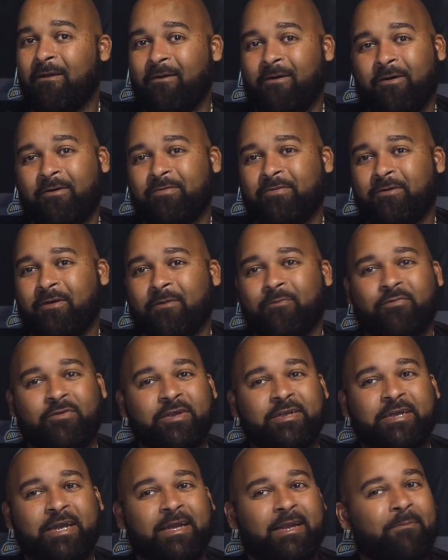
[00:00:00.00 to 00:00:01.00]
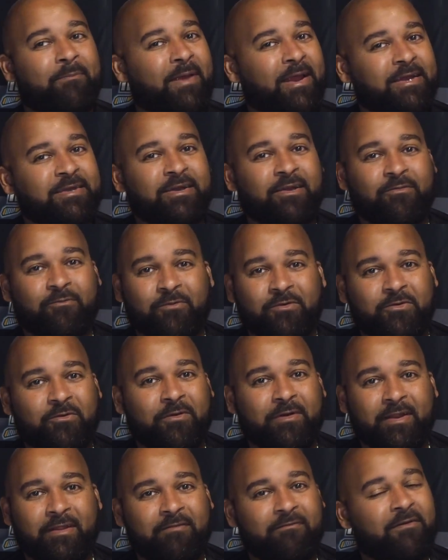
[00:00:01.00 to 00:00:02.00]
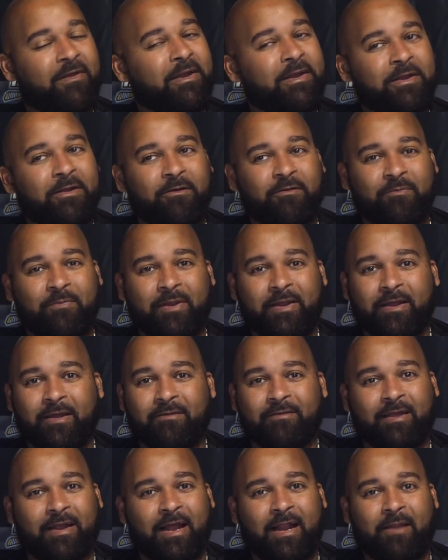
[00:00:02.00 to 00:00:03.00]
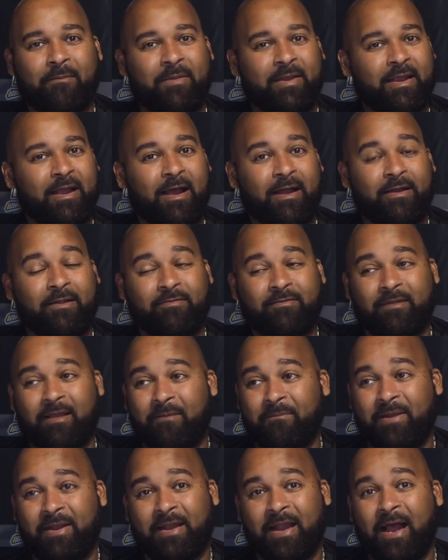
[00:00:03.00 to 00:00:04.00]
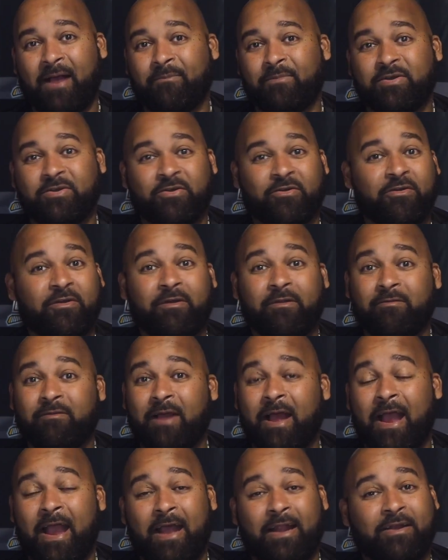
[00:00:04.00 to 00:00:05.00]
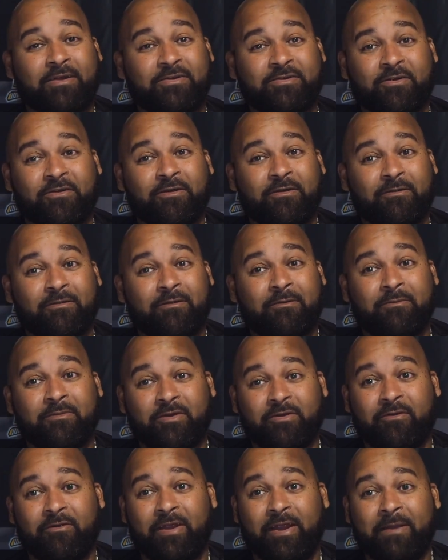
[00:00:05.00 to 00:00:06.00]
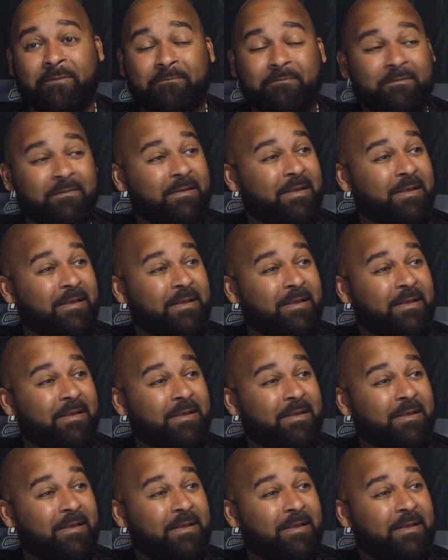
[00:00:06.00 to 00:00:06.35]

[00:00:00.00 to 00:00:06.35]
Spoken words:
Also, I appreciate the patience with doing these videos because I gotta be honest. I mean, I had a journalism degree.